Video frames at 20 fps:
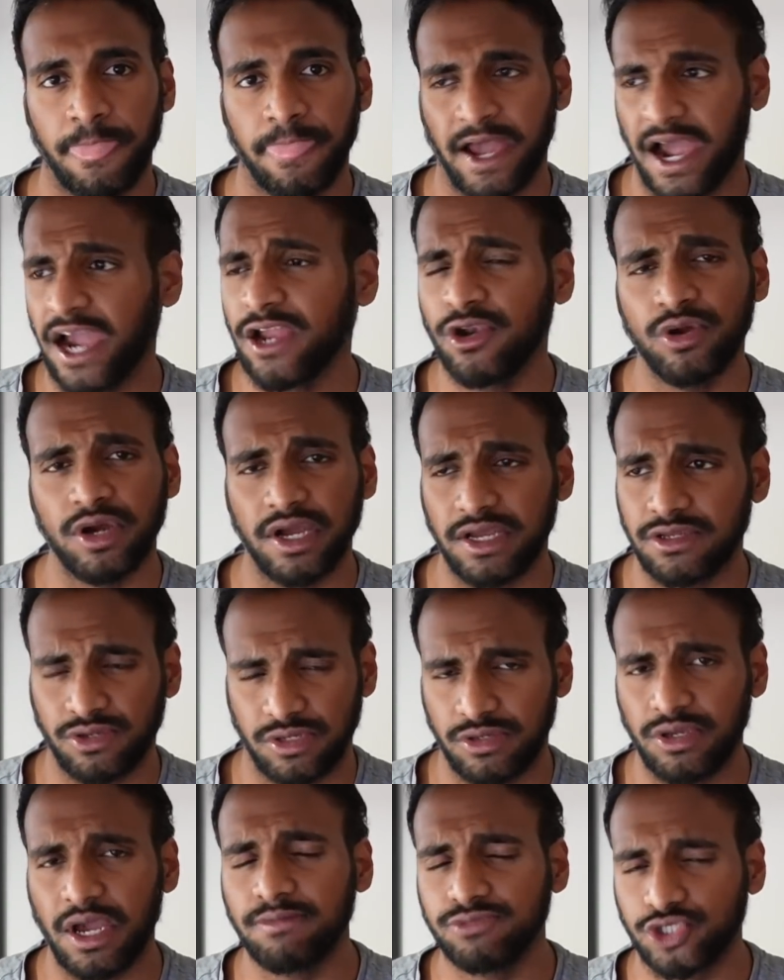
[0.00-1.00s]
I know,
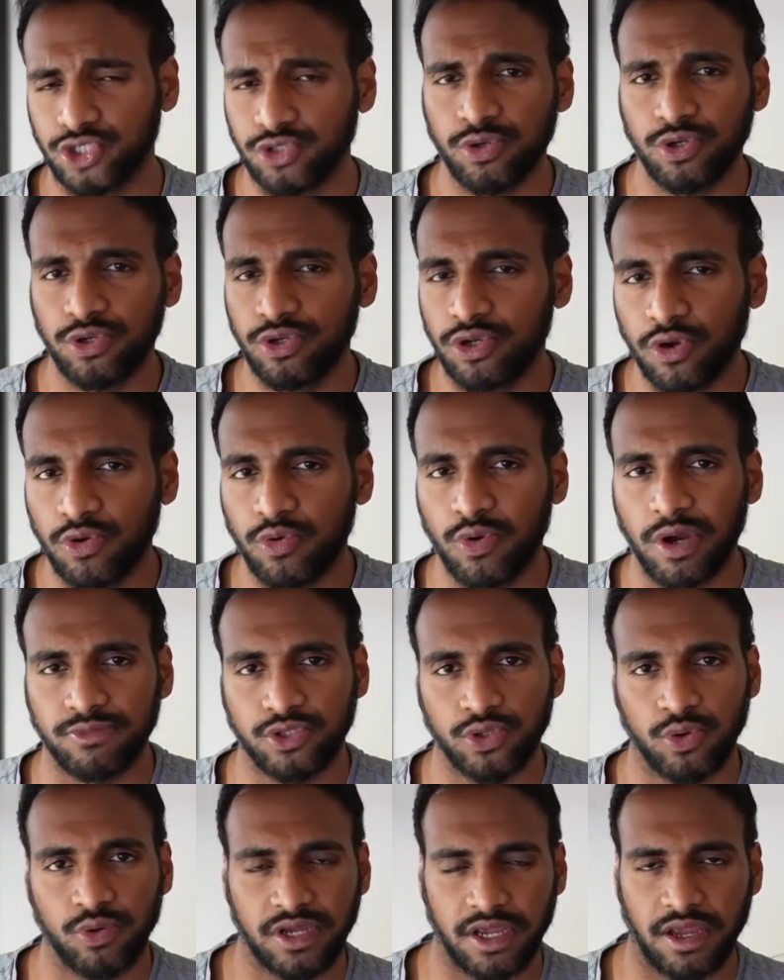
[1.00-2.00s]
I'm sure you know who I'm
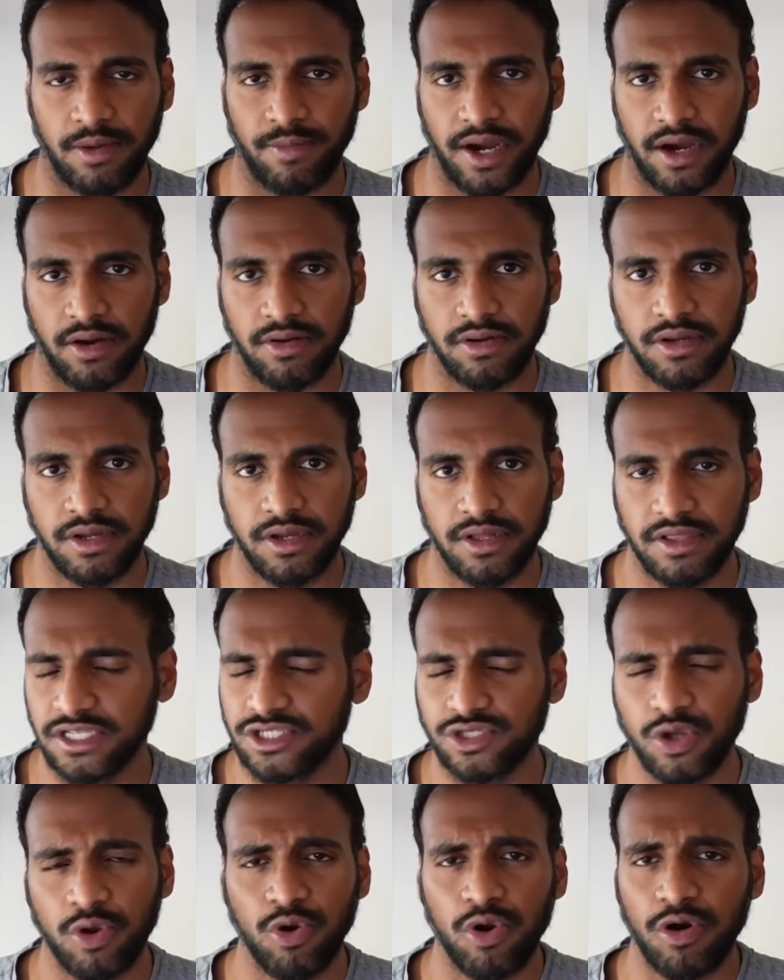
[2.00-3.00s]
talking about.
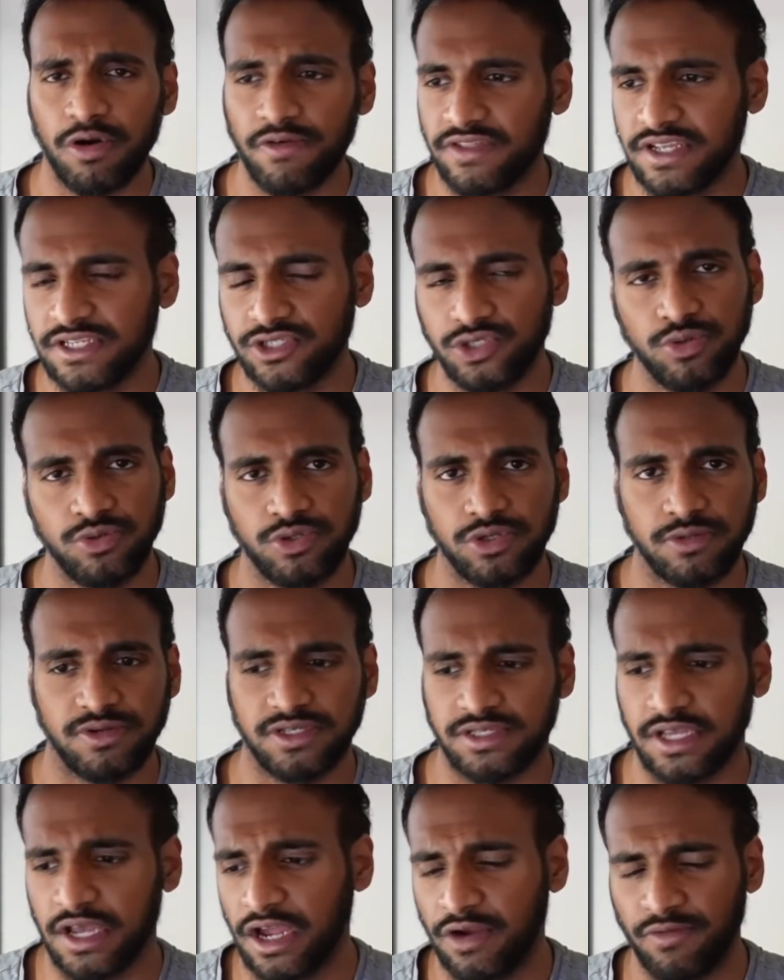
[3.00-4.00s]
There's a lot of these
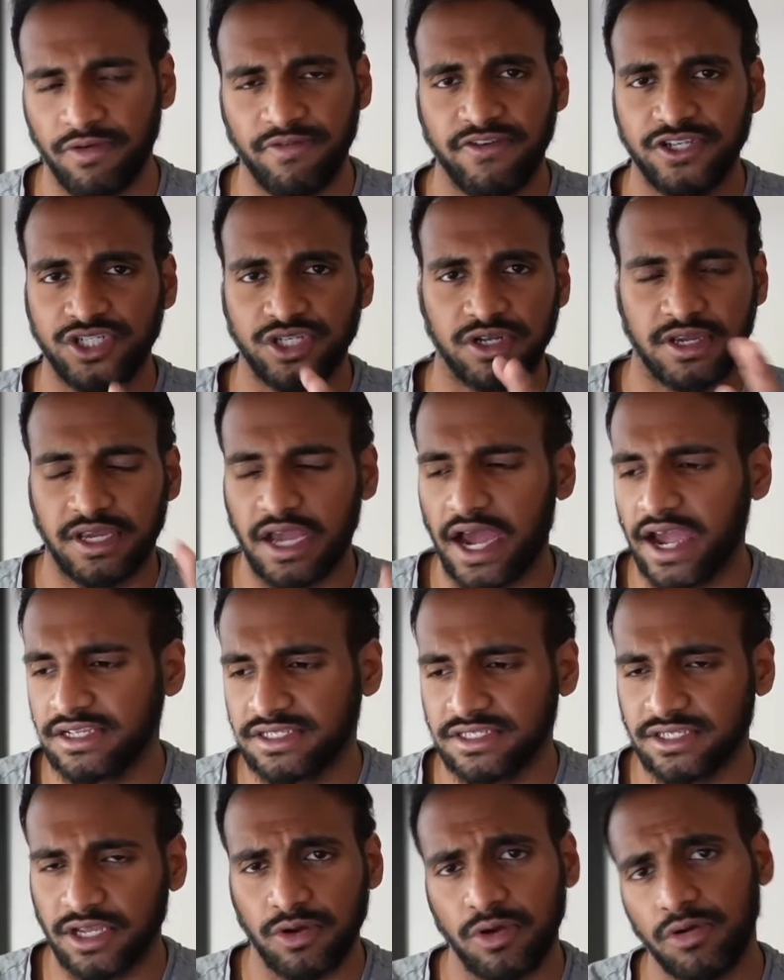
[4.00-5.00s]
YouTubers, revision
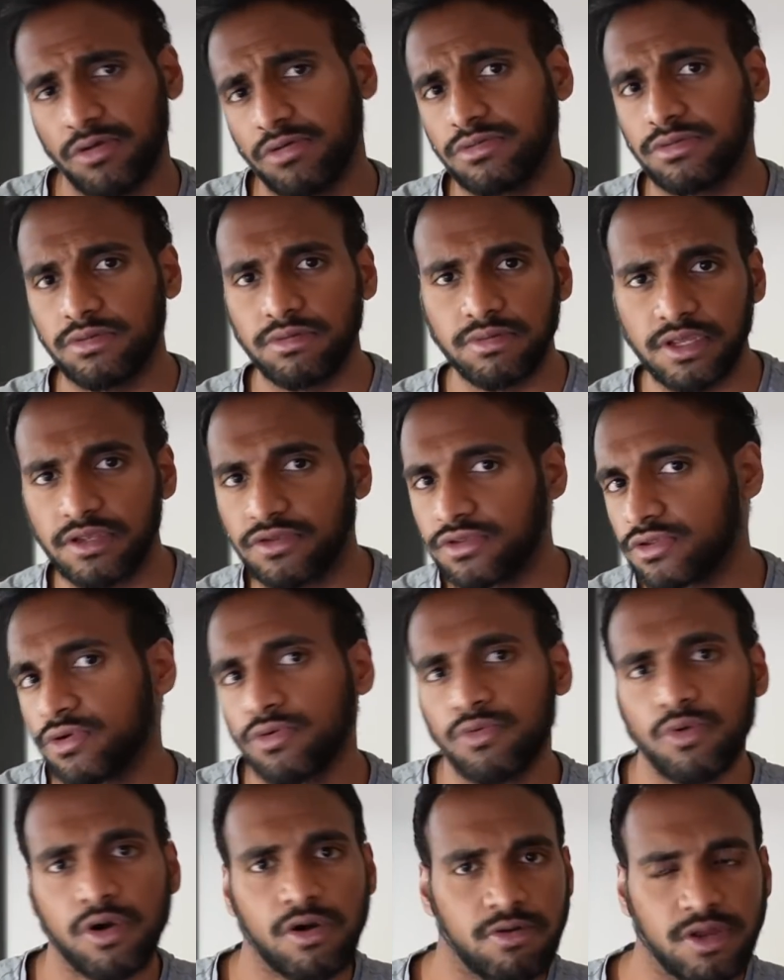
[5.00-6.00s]
guides, and say, oh, do this,
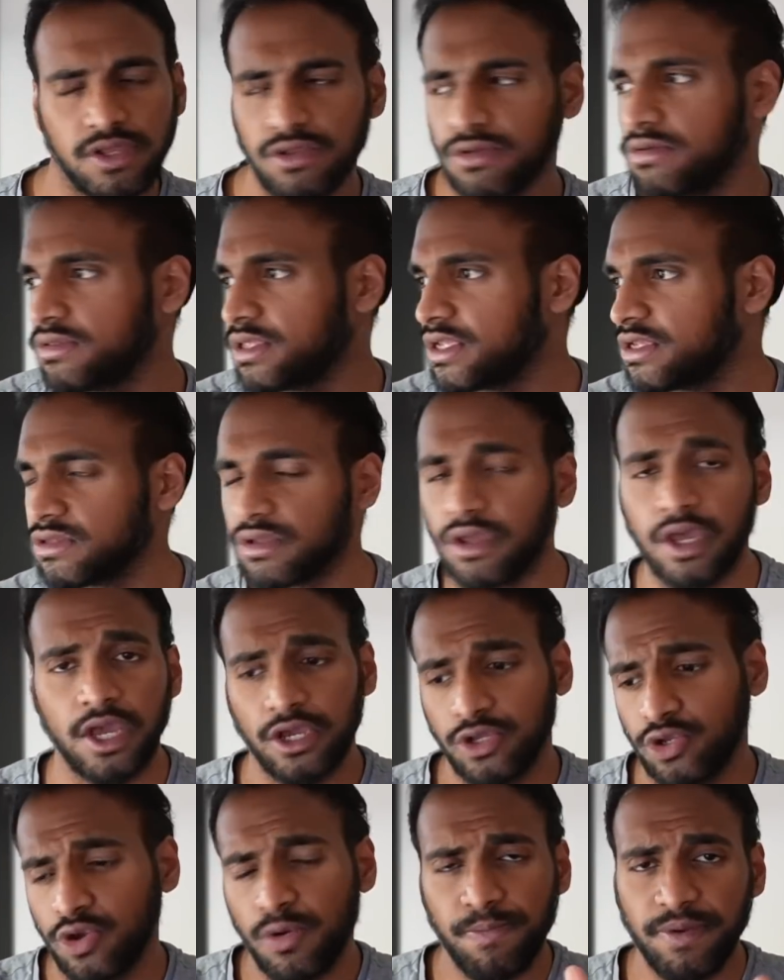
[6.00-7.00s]
don't worry, do this,
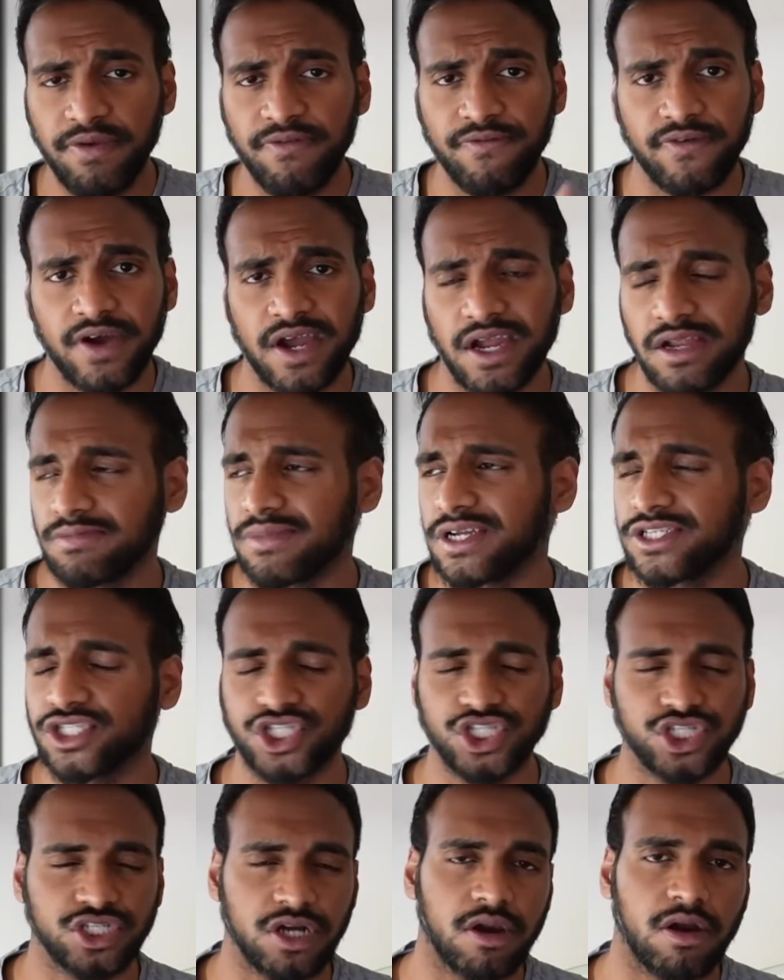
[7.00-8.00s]
you'll be fine, man.
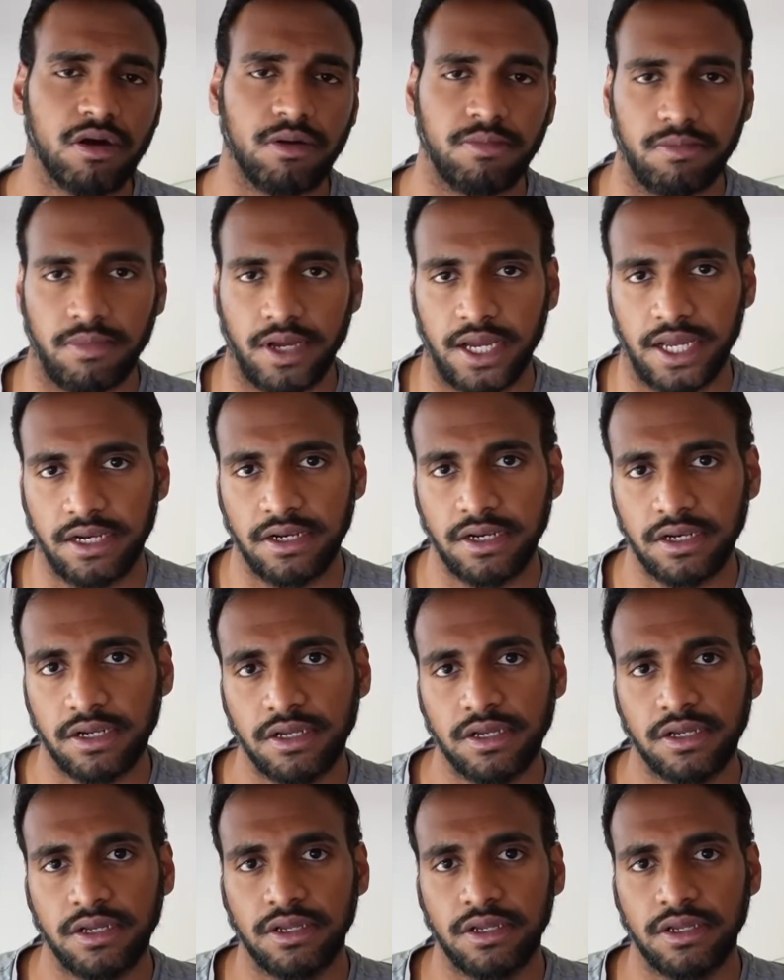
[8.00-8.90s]
Shut up, man.